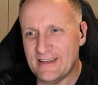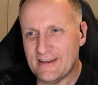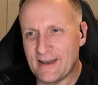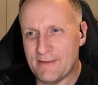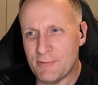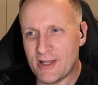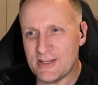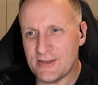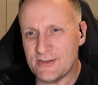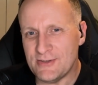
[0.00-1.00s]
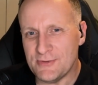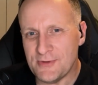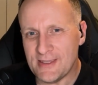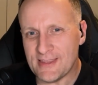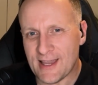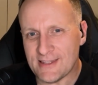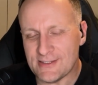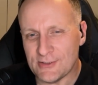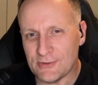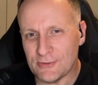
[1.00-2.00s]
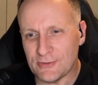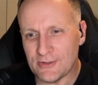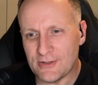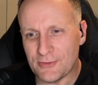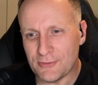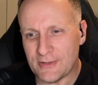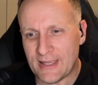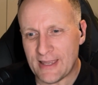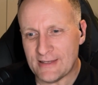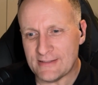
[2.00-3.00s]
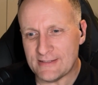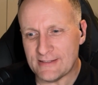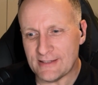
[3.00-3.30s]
I'm not doing that to create